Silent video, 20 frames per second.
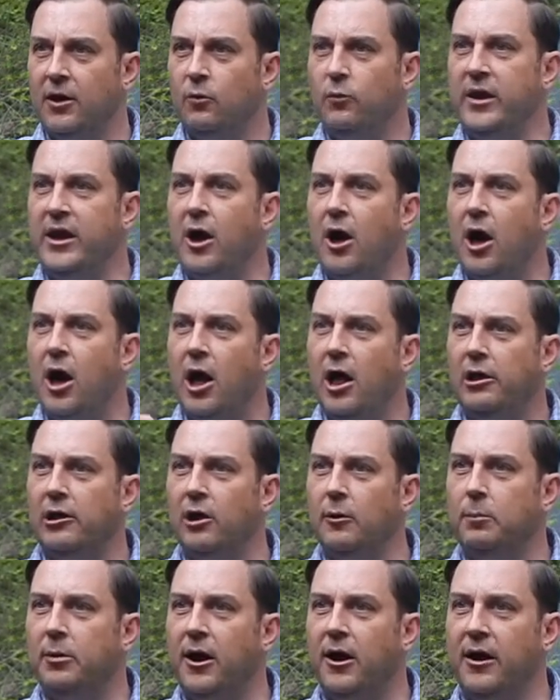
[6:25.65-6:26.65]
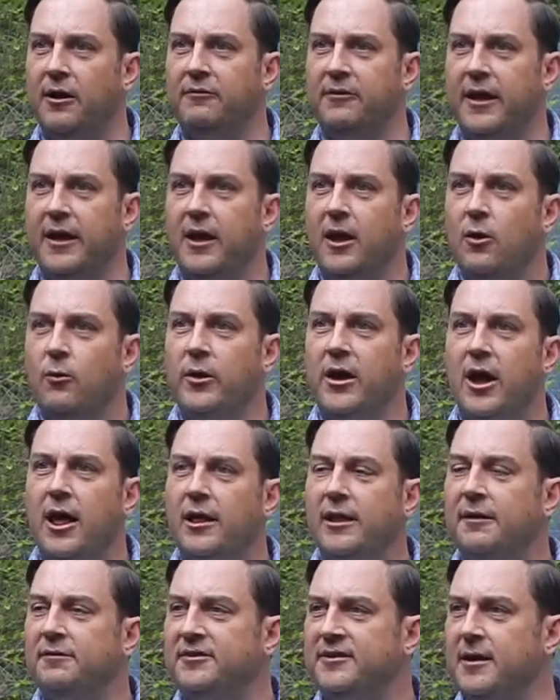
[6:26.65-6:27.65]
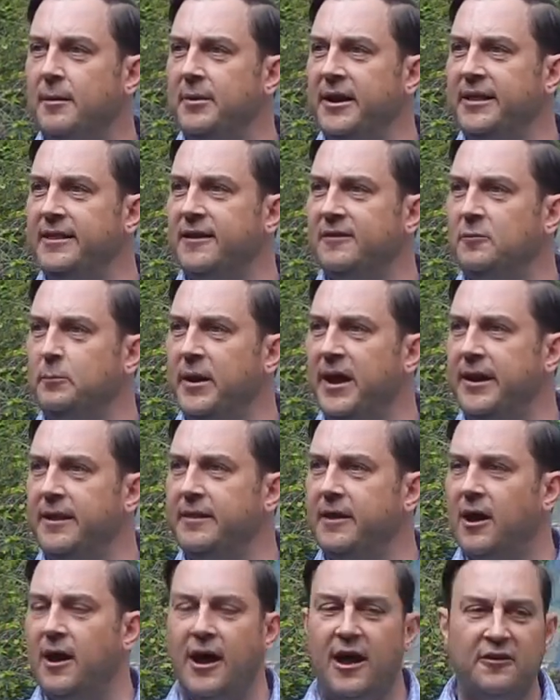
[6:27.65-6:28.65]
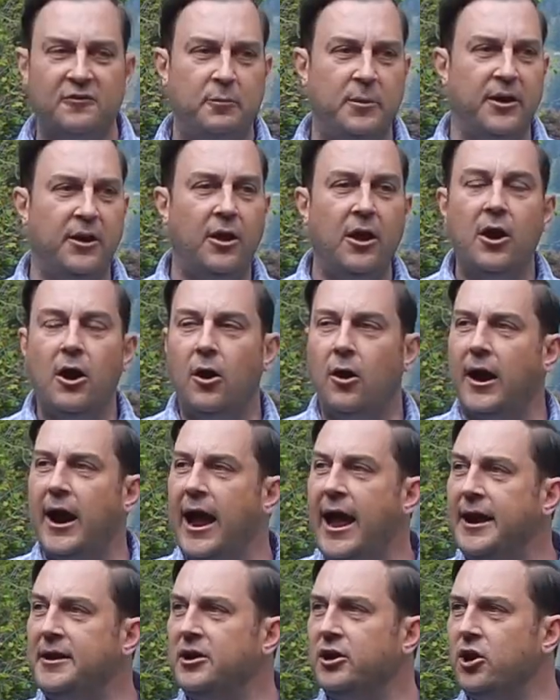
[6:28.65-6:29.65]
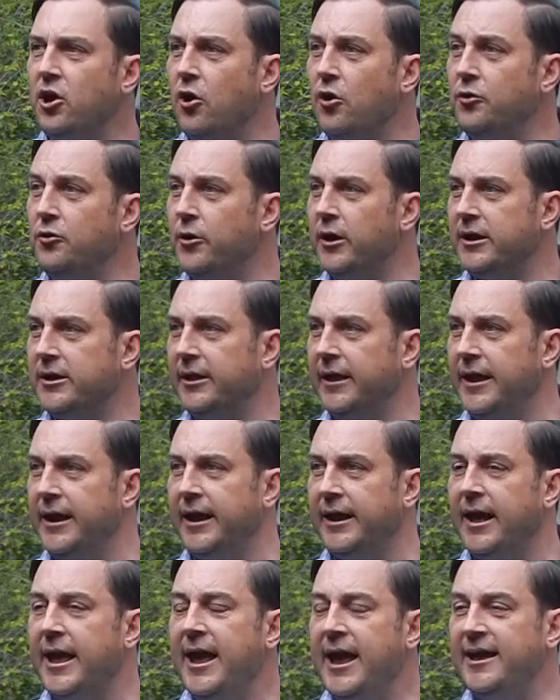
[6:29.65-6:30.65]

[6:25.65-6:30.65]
We all are part of it. We all have somebody that's been in the hospital or had to go to a clinic.